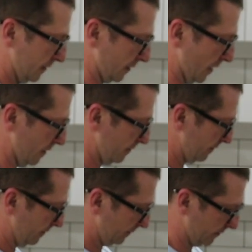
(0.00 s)
So
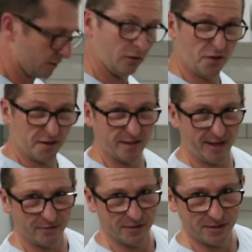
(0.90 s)
there's a lot of
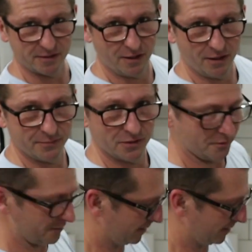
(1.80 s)
dairy in this. I hope you're not